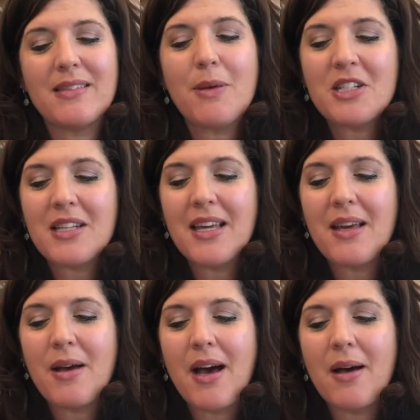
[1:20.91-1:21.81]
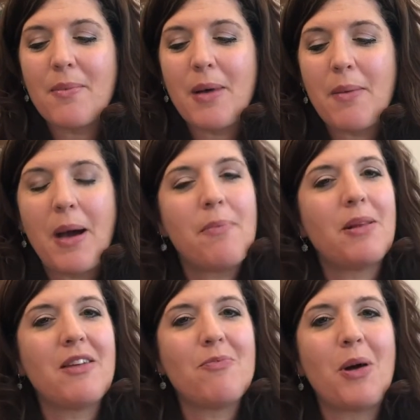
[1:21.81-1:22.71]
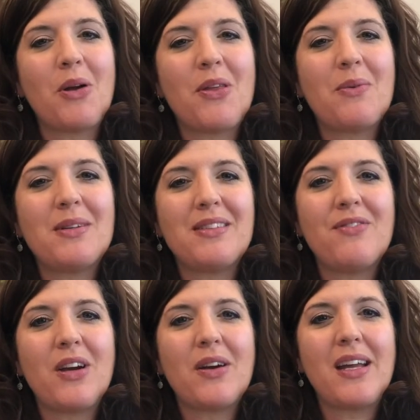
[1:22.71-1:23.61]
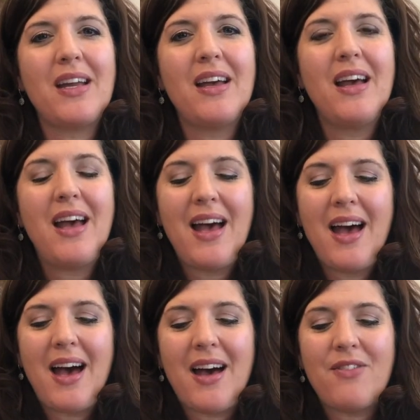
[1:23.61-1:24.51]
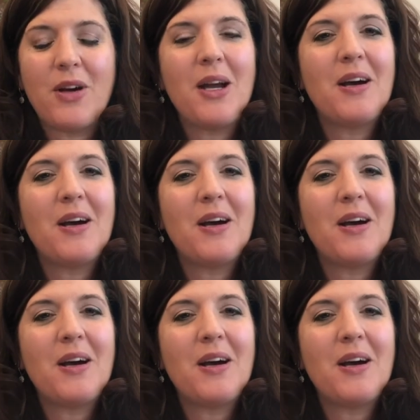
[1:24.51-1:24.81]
especially I believe Martha was a very